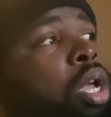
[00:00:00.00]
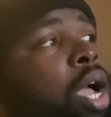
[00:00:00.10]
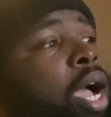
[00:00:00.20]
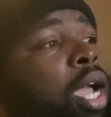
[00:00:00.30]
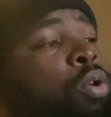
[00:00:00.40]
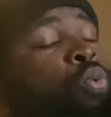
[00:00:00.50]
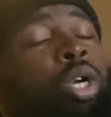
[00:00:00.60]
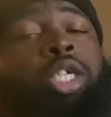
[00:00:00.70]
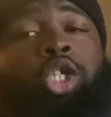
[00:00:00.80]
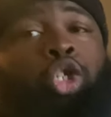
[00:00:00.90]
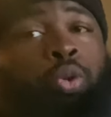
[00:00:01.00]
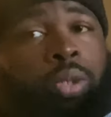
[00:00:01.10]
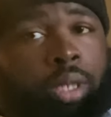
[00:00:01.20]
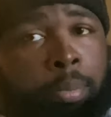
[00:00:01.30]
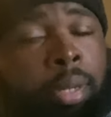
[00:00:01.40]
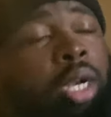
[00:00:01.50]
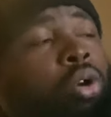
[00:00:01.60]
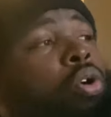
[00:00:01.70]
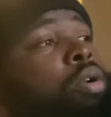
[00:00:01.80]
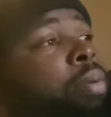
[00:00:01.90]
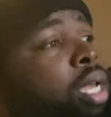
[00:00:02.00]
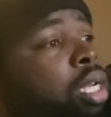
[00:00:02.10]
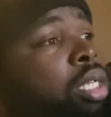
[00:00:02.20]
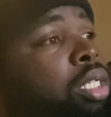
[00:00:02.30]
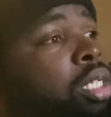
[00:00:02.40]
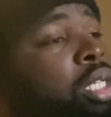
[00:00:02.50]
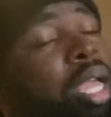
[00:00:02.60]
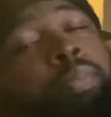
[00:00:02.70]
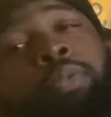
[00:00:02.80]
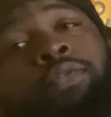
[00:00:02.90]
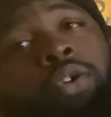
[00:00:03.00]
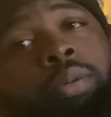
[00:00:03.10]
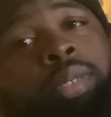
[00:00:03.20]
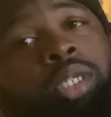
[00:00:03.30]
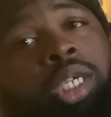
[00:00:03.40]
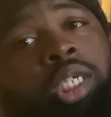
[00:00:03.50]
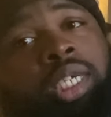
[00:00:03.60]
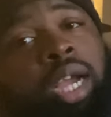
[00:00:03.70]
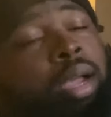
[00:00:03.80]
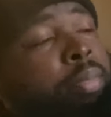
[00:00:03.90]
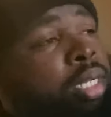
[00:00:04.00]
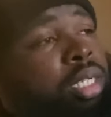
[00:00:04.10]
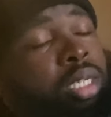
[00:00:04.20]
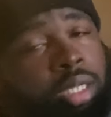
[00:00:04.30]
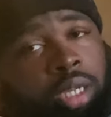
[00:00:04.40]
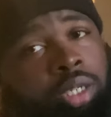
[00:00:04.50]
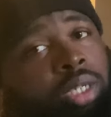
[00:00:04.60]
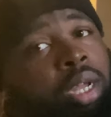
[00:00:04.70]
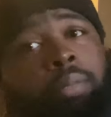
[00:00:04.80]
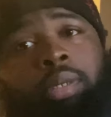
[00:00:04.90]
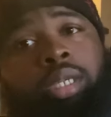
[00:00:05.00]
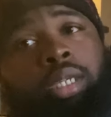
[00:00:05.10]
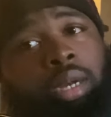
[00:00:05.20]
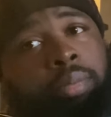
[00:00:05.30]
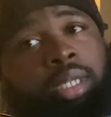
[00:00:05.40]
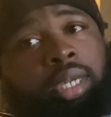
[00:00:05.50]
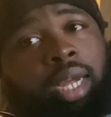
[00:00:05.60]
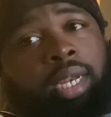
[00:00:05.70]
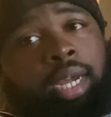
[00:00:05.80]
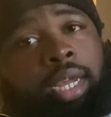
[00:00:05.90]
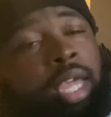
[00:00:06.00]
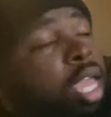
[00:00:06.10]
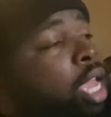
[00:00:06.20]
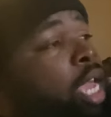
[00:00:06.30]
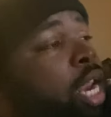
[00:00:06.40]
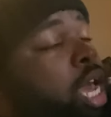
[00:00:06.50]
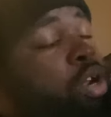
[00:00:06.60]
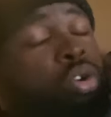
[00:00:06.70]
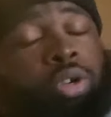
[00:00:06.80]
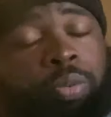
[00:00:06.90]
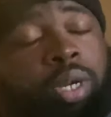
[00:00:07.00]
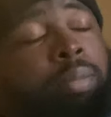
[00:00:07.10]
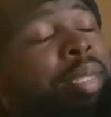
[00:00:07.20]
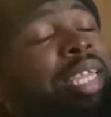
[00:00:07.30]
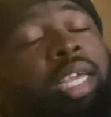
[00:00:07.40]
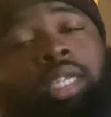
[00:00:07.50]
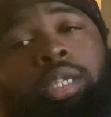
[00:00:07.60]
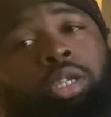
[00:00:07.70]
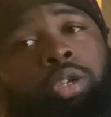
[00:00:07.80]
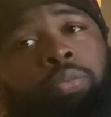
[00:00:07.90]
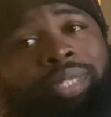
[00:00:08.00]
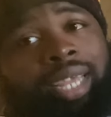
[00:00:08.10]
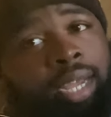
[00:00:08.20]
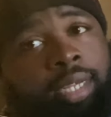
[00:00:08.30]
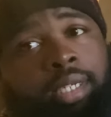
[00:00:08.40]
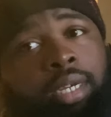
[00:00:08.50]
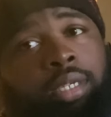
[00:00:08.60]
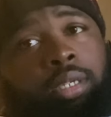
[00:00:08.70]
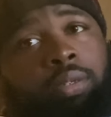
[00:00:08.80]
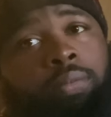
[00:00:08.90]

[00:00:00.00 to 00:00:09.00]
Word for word: I wish you was a better quarterback because that performance is garbage. There's numbers are not lying. And I don't even want to begin with the eye test.